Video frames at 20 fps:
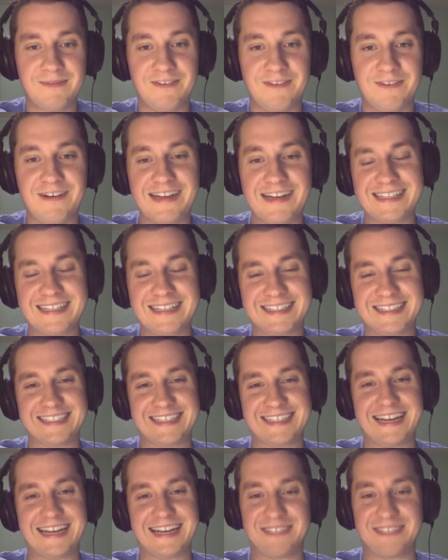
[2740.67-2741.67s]
One that
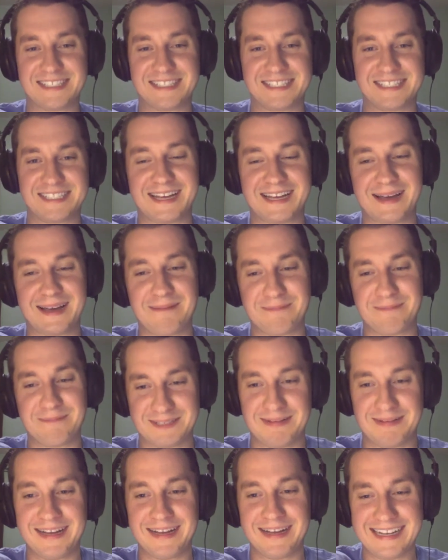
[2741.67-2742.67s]
doesn't have a stick up his butt.